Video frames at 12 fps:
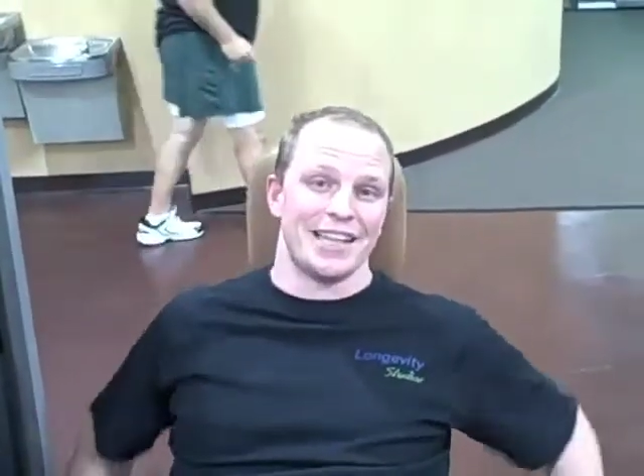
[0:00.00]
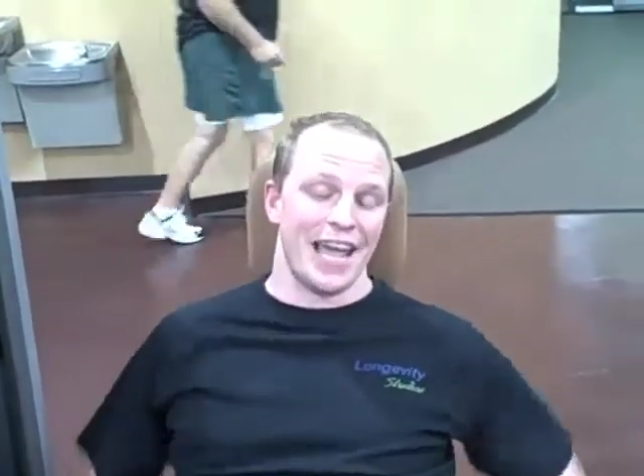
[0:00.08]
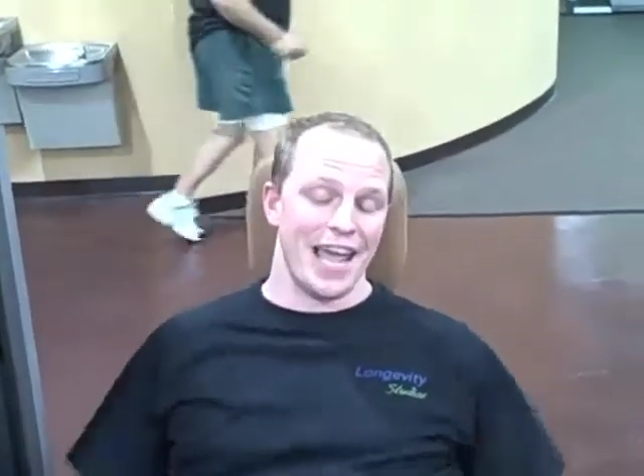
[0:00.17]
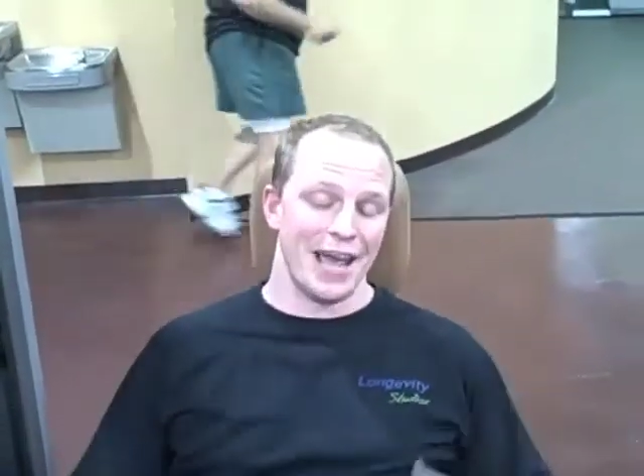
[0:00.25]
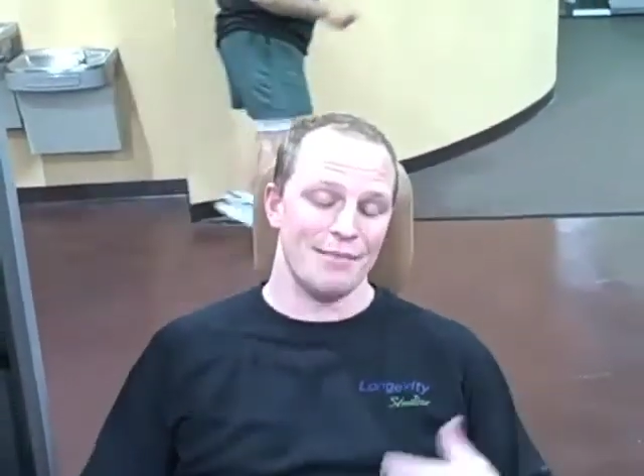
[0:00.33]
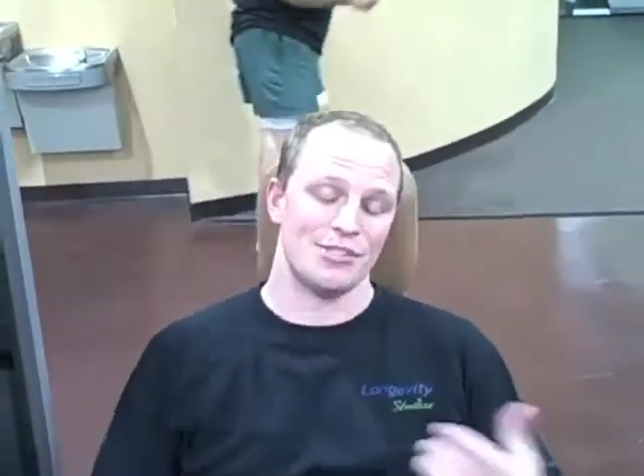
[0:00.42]
the
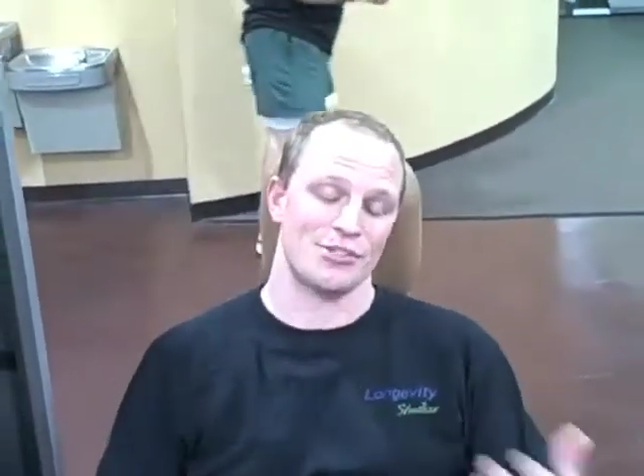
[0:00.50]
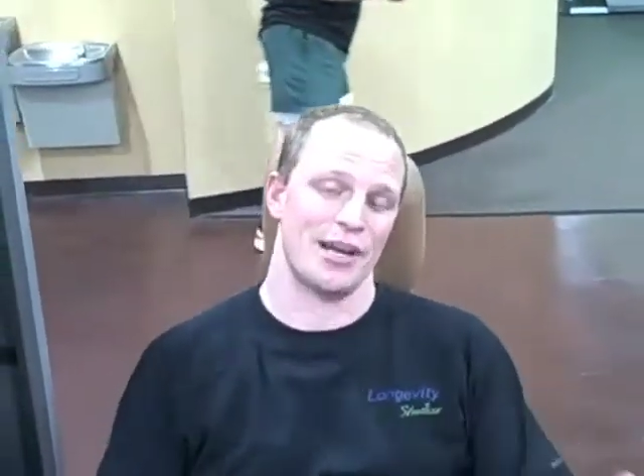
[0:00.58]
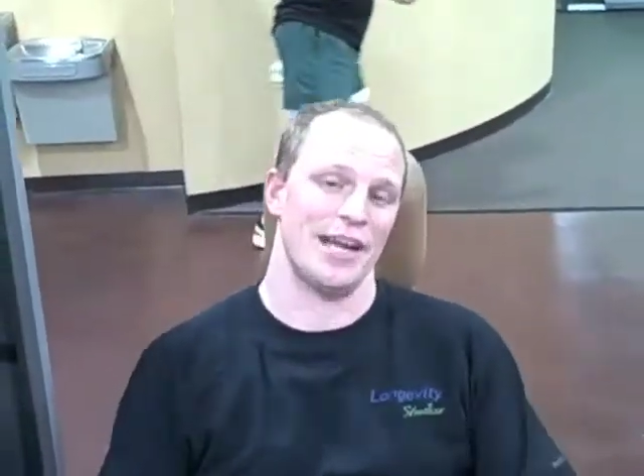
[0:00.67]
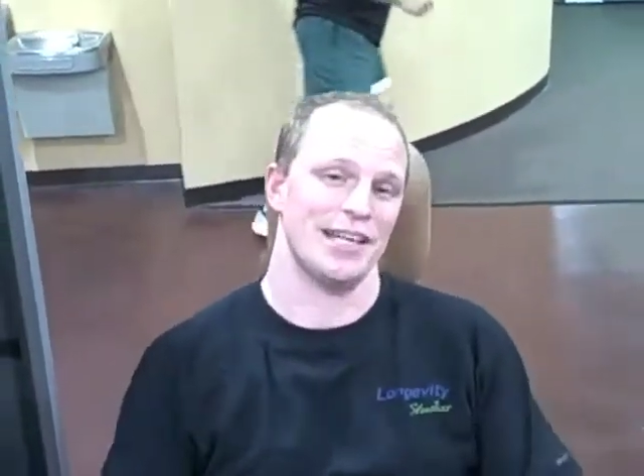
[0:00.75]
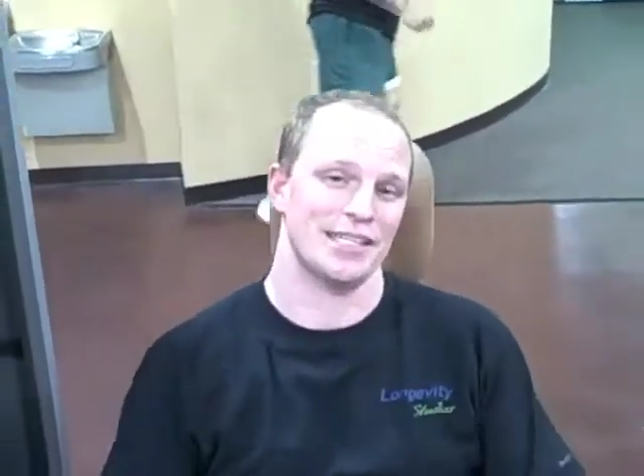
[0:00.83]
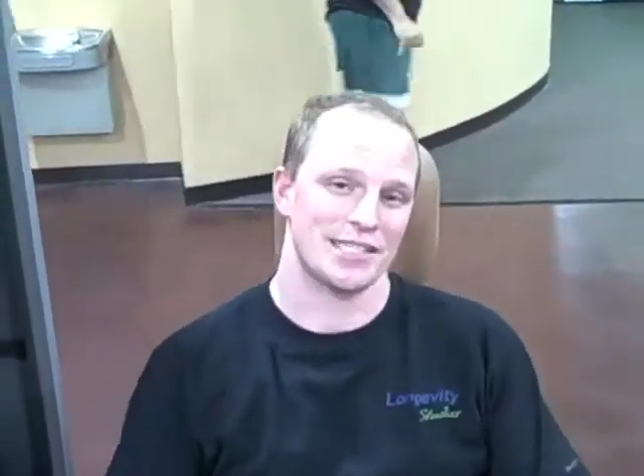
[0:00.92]

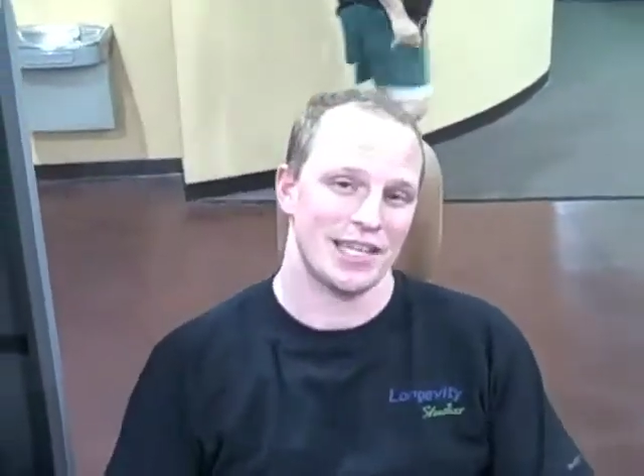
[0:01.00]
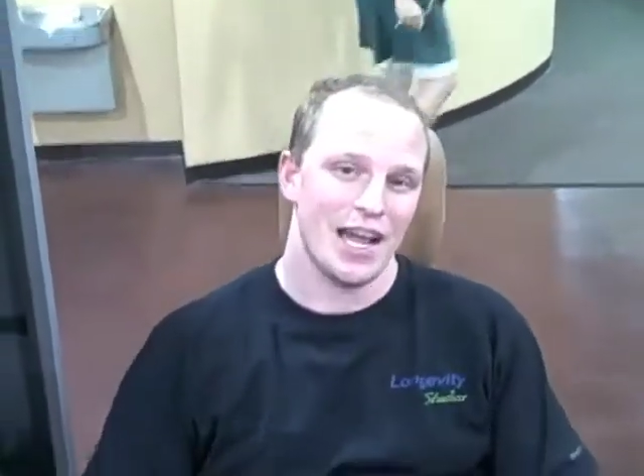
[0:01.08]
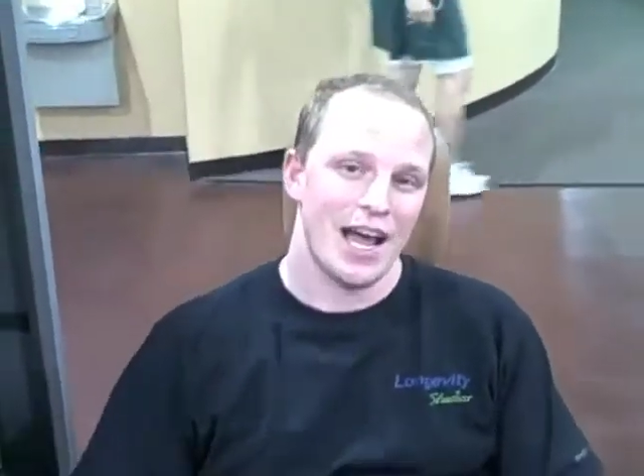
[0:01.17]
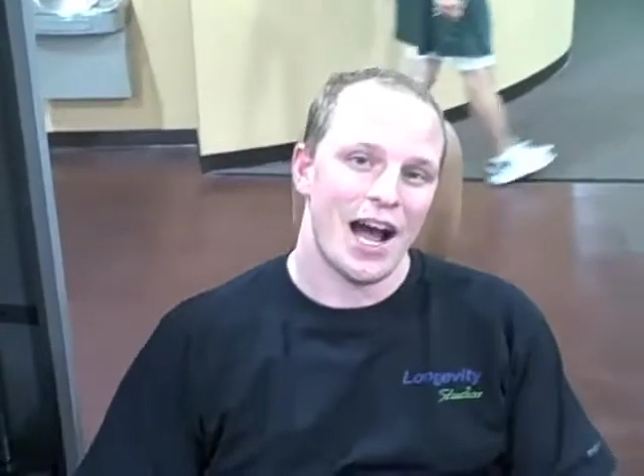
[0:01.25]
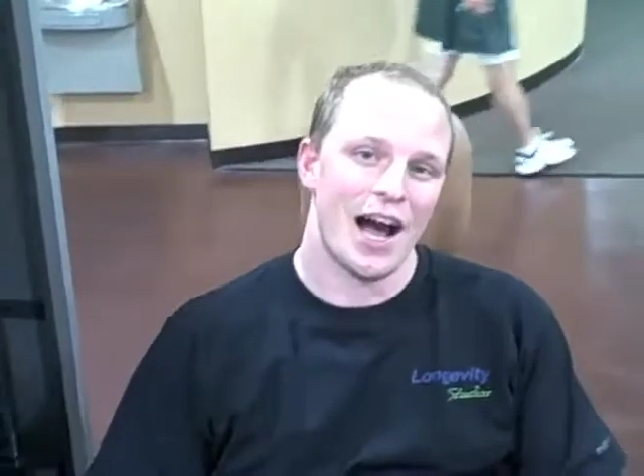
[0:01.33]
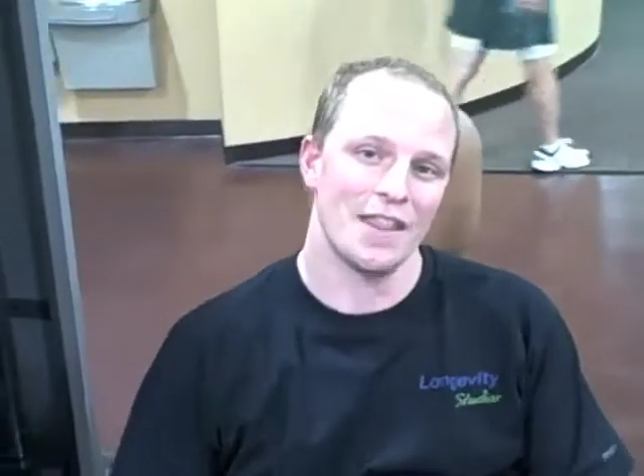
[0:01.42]
hamstrings
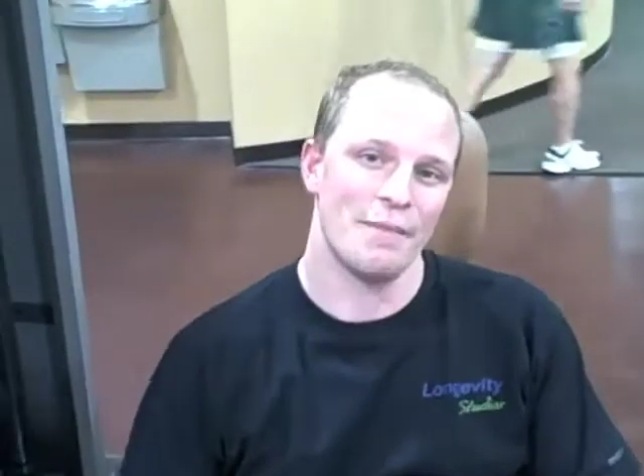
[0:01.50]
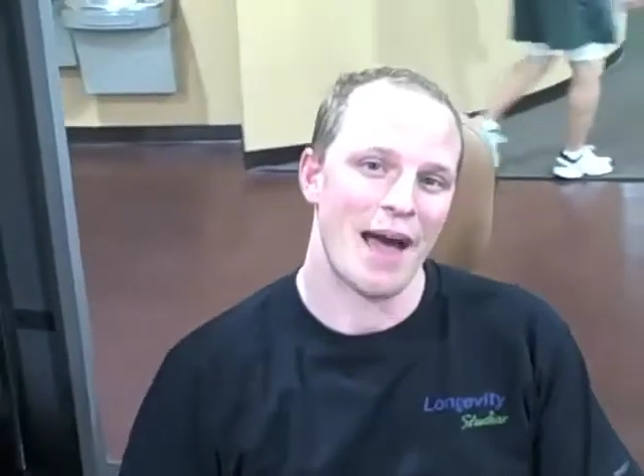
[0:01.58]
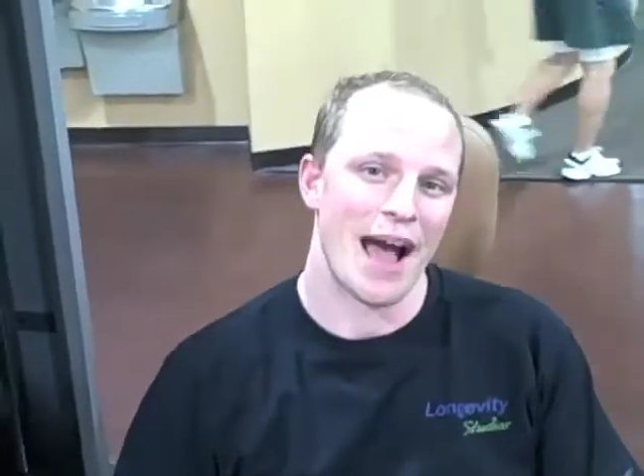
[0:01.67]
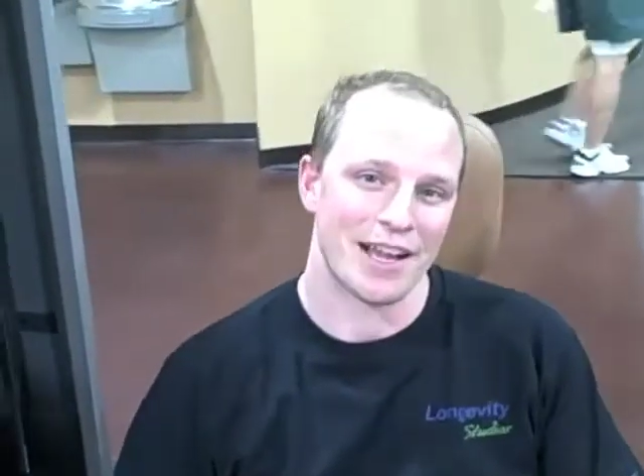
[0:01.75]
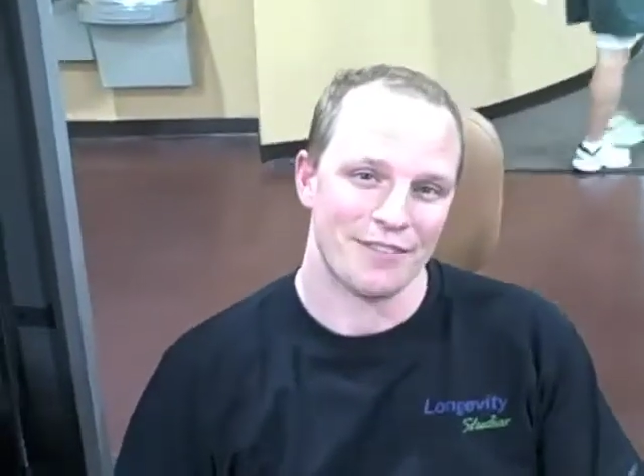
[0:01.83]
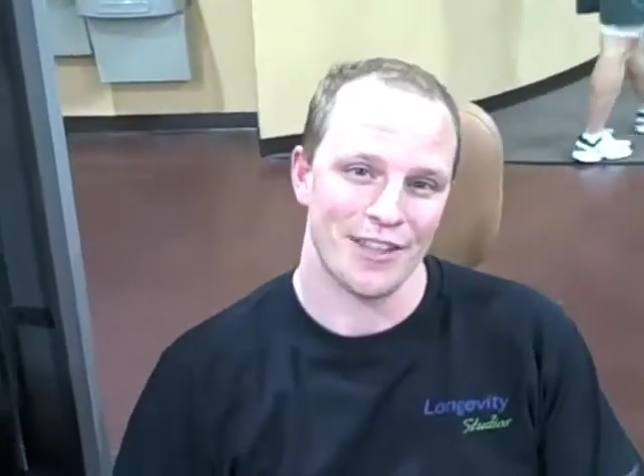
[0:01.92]
on the
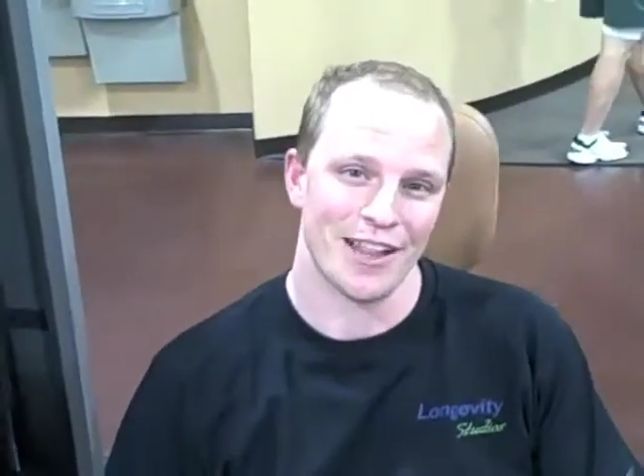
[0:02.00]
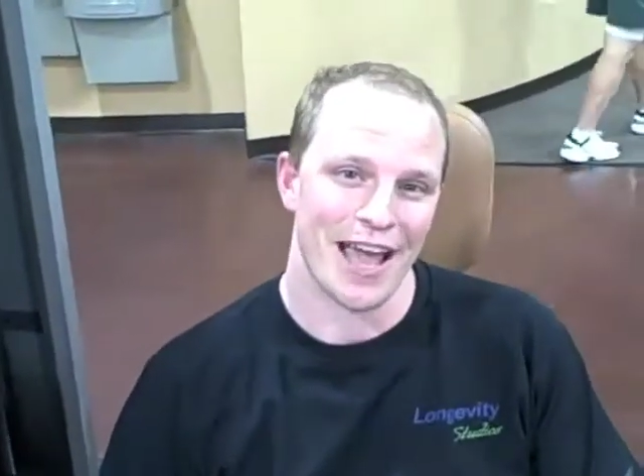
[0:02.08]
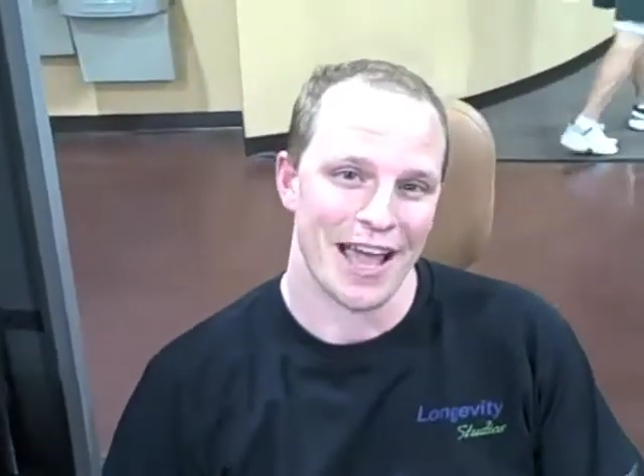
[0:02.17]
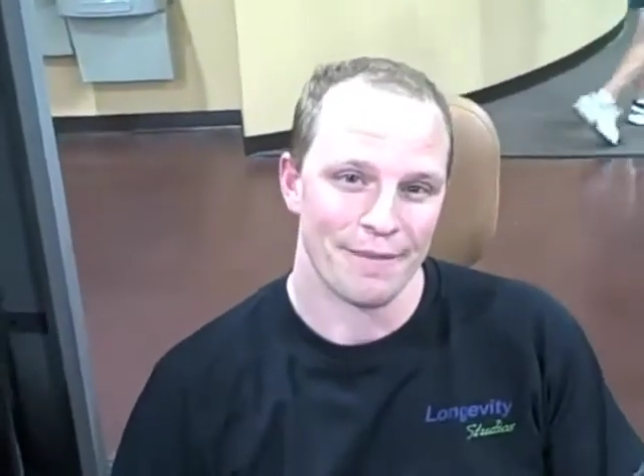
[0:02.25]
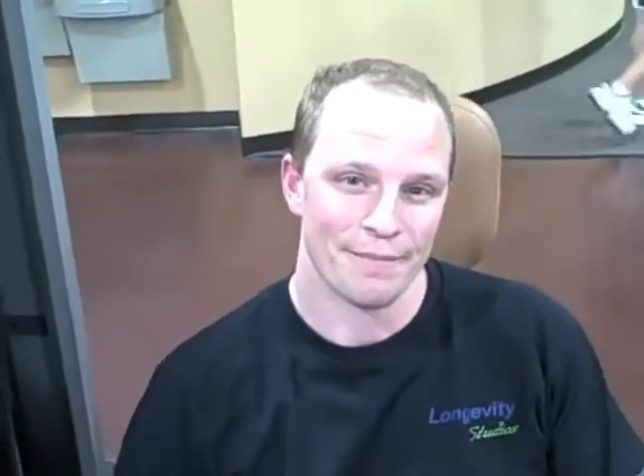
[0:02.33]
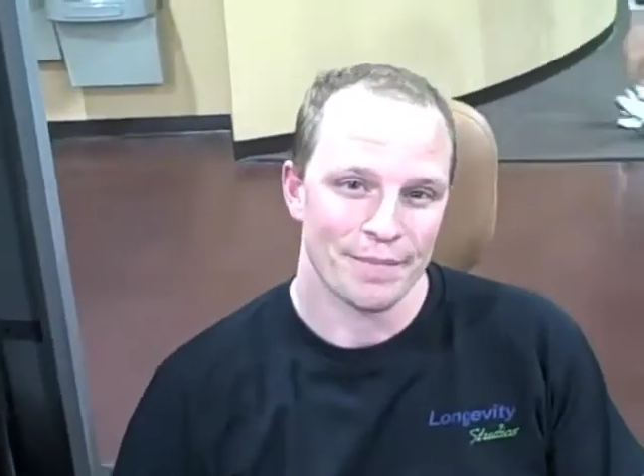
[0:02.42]
back of the
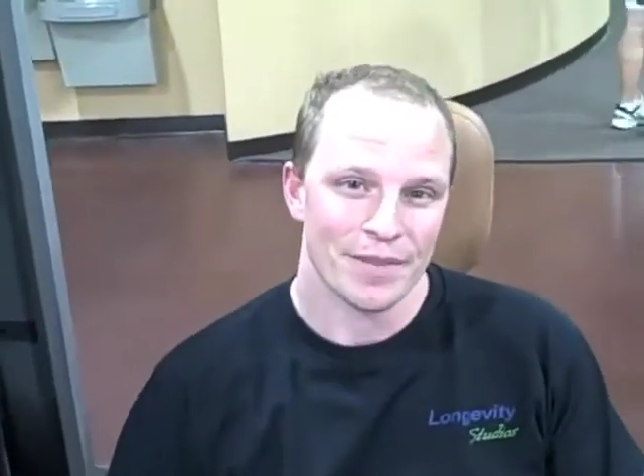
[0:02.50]
leg.